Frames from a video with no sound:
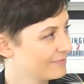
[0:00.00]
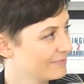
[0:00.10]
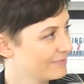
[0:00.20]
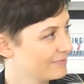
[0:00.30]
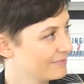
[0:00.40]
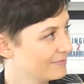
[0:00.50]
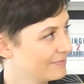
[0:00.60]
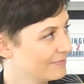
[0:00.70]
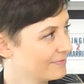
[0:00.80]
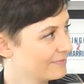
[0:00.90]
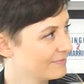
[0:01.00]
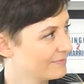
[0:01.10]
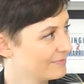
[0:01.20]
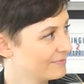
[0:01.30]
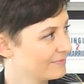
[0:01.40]

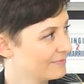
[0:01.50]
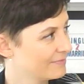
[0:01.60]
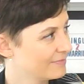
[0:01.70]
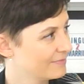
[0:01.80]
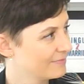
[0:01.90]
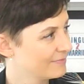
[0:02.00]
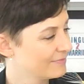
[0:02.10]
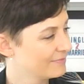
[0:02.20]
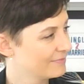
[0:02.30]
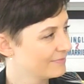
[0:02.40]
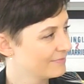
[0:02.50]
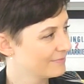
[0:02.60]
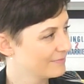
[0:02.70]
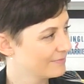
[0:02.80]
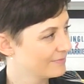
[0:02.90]

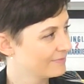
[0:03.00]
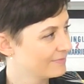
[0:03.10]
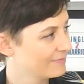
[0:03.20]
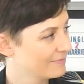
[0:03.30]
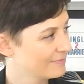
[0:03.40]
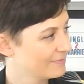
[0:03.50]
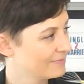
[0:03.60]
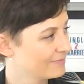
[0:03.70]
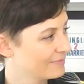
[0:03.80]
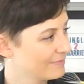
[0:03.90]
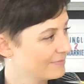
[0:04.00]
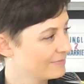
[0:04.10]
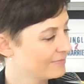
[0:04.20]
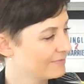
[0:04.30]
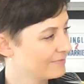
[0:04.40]

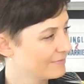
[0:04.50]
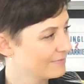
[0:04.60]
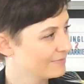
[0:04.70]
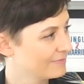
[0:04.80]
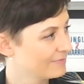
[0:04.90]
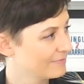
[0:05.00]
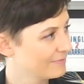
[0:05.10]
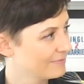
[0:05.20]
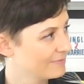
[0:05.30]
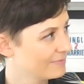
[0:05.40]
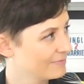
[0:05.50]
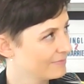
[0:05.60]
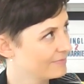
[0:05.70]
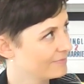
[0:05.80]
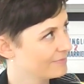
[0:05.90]

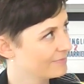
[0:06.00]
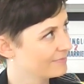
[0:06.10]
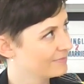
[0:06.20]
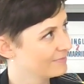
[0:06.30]
This person isn't speaking.